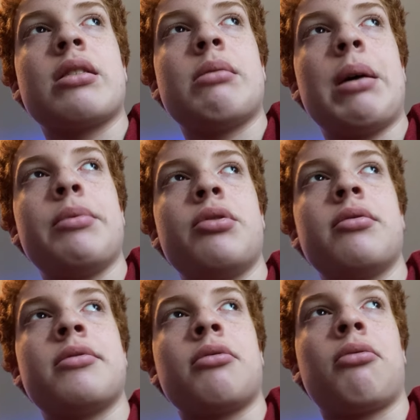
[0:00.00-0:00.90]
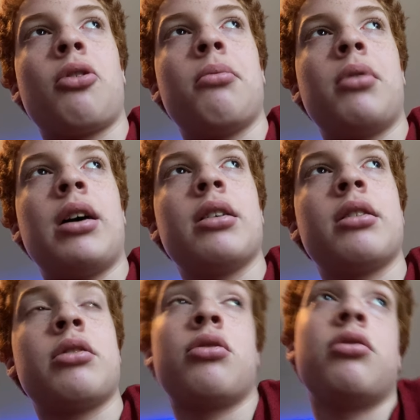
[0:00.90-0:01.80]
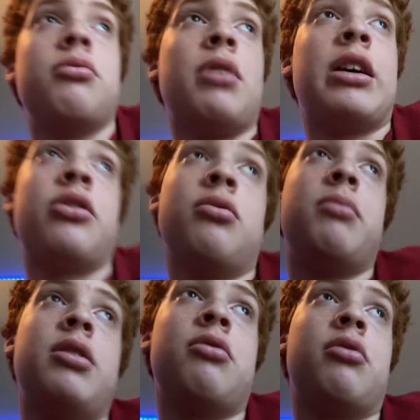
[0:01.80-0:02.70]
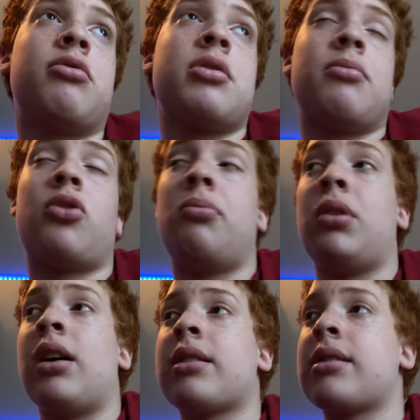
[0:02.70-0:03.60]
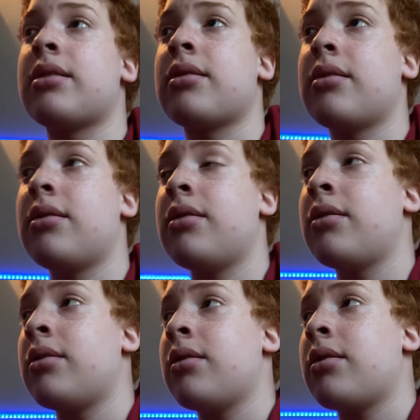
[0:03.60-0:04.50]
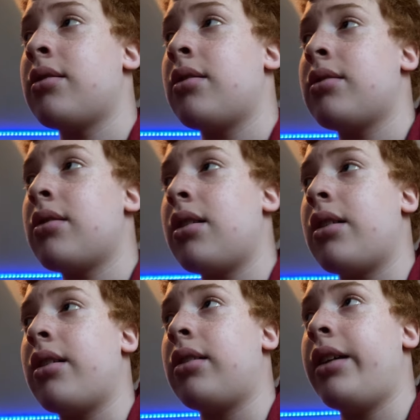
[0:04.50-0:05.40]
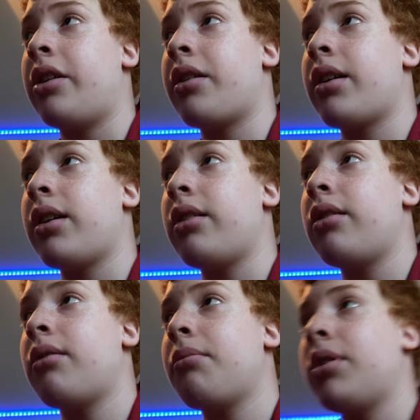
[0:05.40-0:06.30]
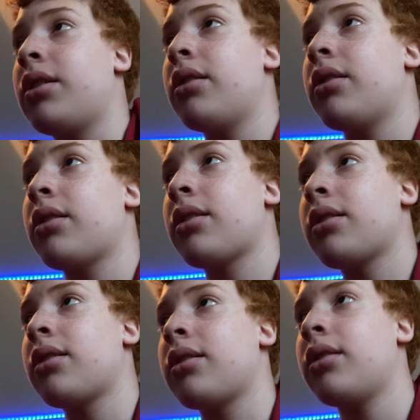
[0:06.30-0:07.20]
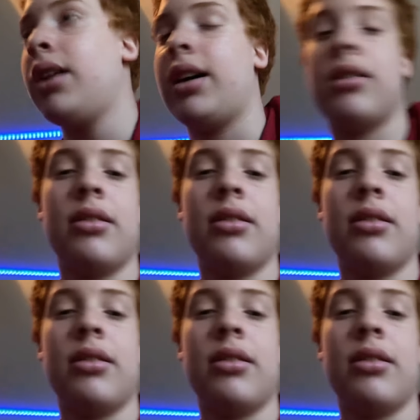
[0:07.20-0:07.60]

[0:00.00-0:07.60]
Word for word: might be doing some Roblox. It could do. I could be doing some Roblox uh, later today. But yeah,